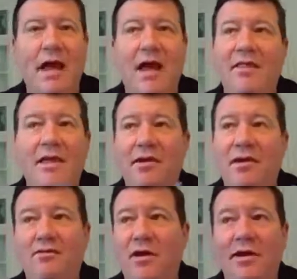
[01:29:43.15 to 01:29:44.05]
Uh, they
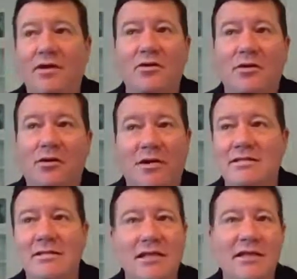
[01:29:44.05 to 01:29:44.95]
didn't try to go
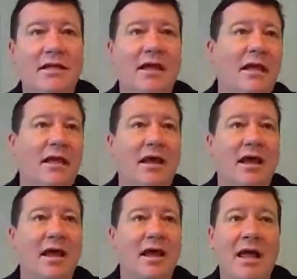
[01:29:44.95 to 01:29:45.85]
crazy. And
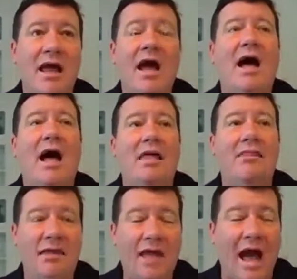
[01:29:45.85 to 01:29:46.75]
uh, I
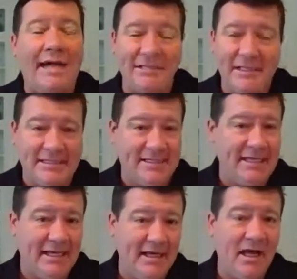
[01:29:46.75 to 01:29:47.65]
think
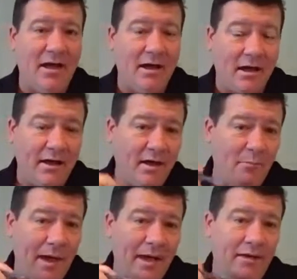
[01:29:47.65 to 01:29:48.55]
IJC uh, in
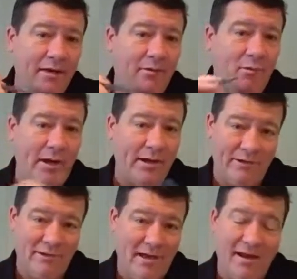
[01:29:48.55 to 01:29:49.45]
my
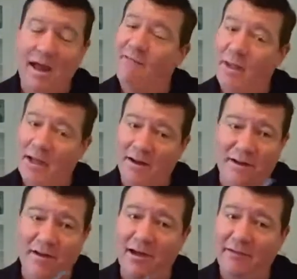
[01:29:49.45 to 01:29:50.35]
record, and I've been in a
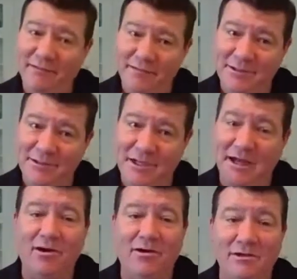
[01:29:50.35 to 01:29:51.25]
lot of these
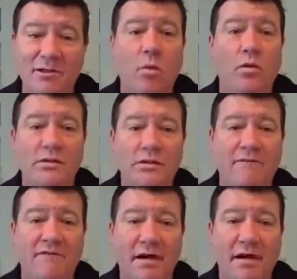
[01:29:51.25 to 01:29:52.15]
chow halls, was the
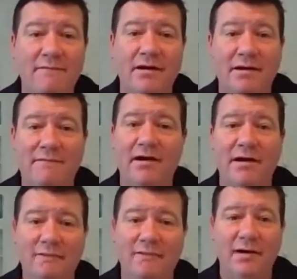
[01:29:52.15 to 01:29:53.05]
very, very,
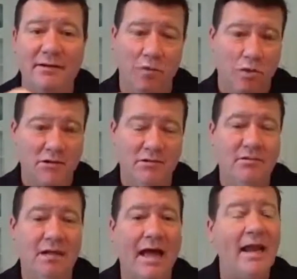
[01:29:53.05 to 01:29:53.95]
very, very worst.
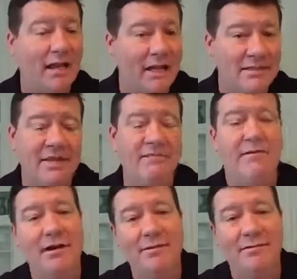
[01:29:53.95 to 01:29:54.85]
And I can't say
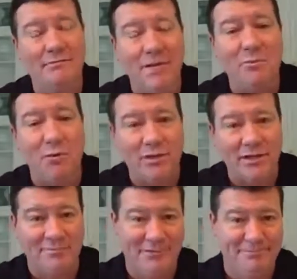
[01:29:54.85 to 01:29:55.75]
very many more
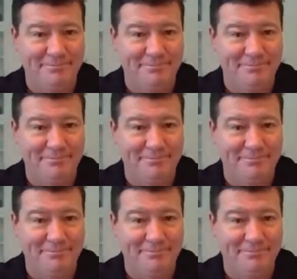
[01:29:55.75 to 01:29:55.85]
times.